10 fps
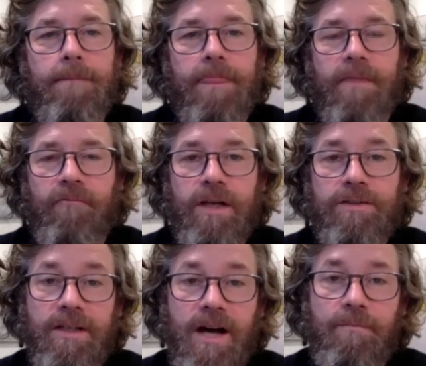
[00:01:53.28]

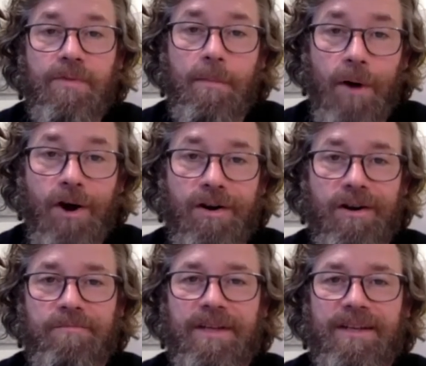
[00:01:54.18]
Fixing up the
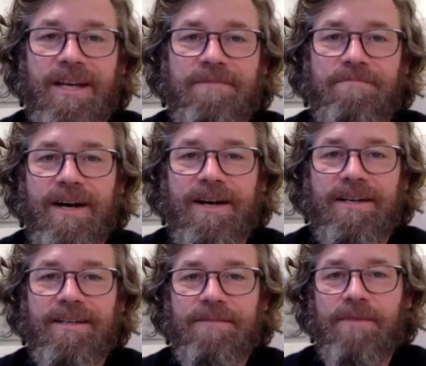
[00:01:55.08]
barn became
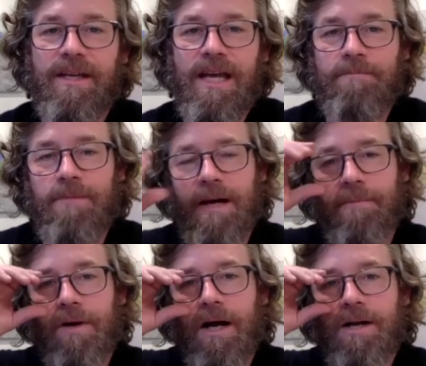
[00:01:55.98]
my
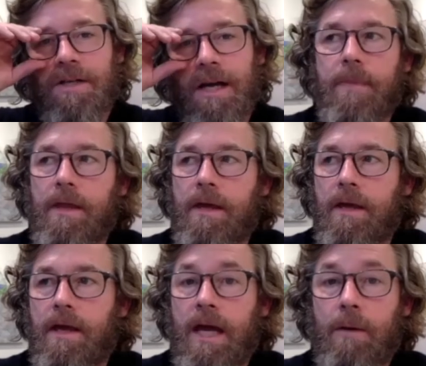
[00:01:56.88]
project.
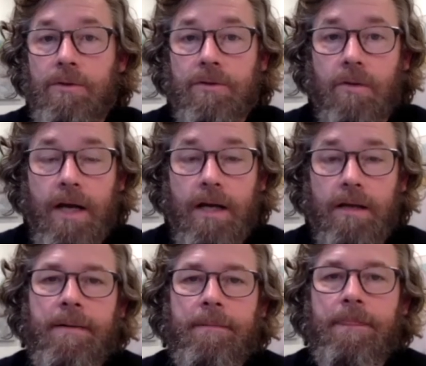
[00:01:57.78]
It was
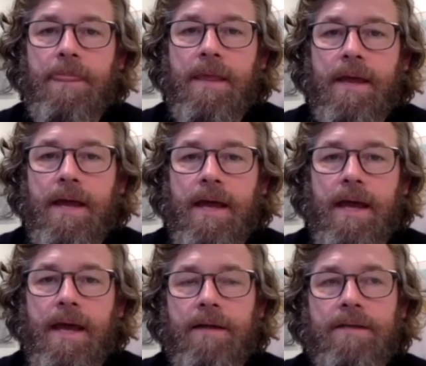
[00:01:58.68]
great,
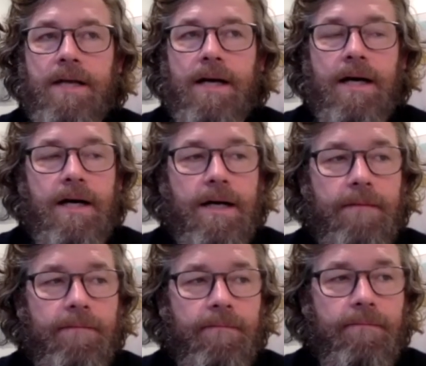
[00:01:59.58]
and
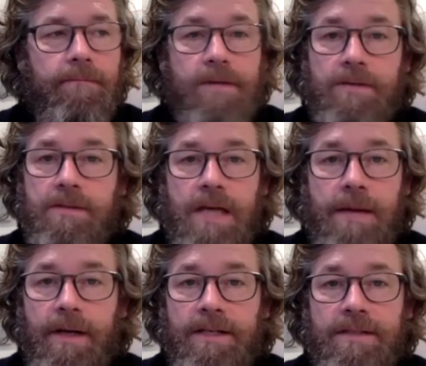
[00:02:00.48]

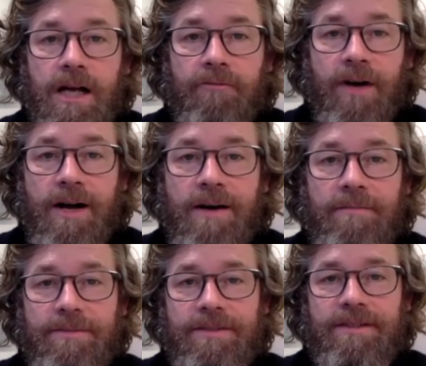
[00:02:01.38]
set myself
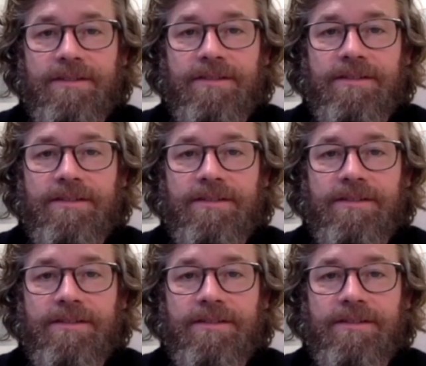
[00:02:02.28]
up to